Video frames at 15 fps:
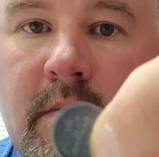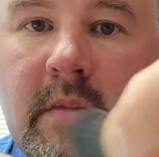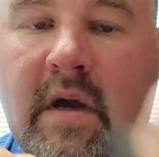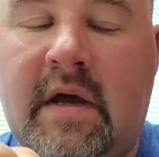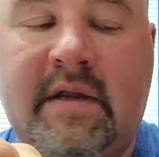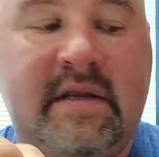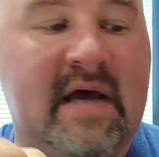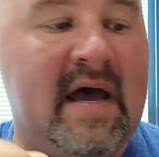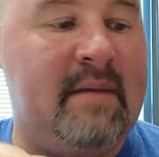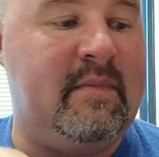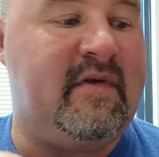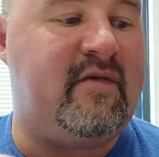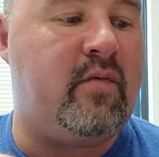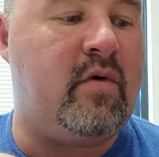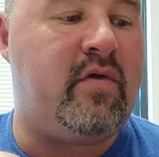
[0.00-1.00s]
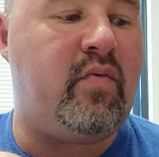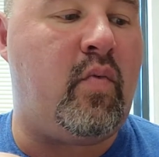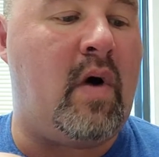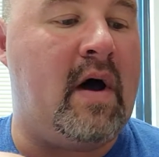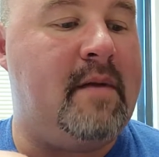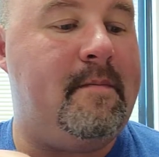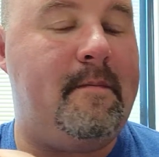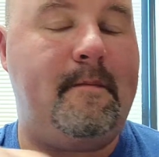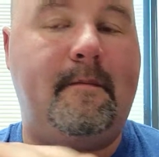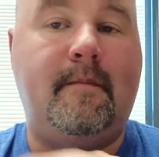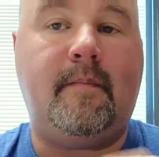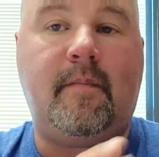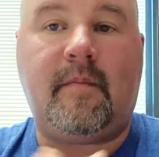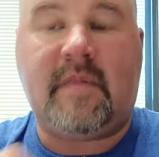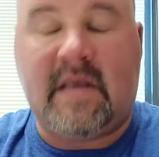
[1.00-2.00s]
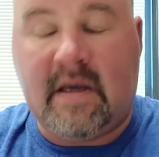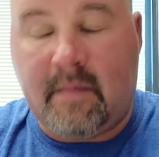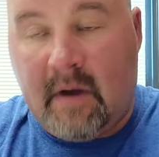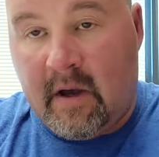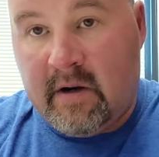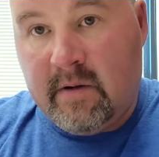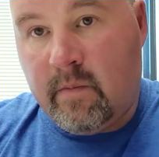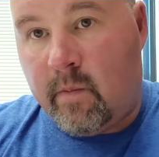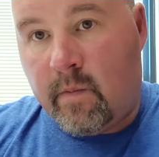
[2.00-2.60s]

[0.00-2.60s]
A dime is worth what? Think about it.